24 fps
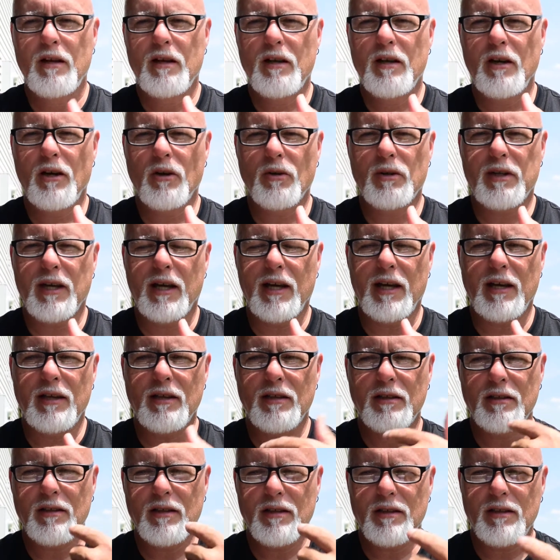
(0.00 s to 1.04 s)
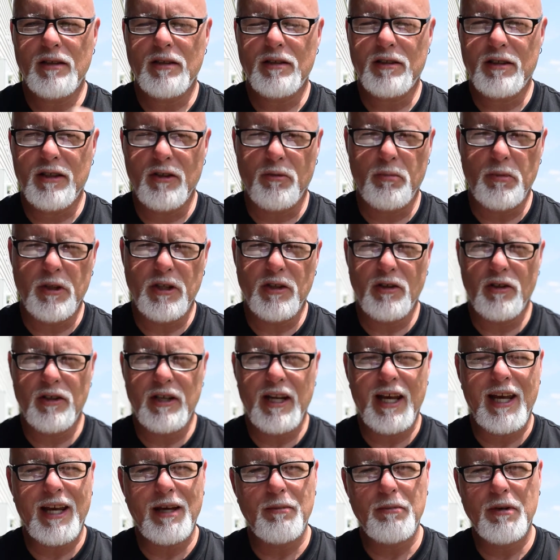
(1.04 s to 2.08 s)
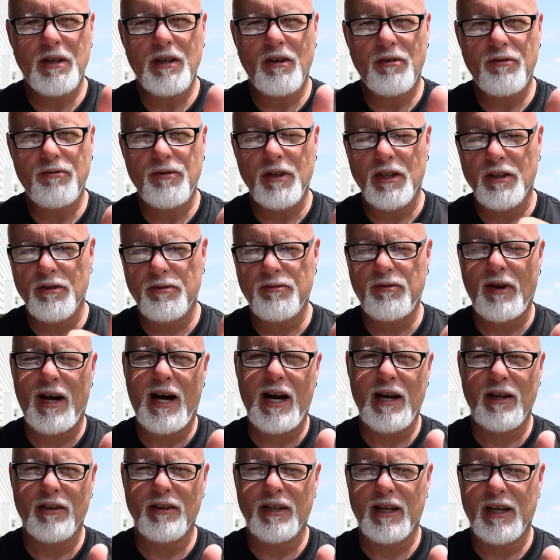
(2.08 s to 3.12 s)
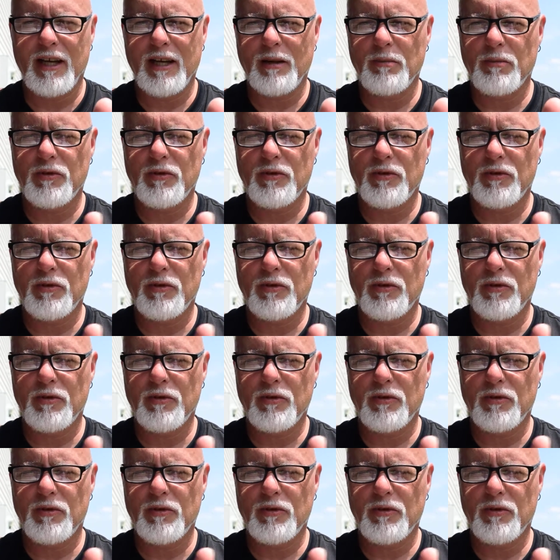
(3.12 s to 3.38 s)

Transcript: okay? Give me your name and the file name.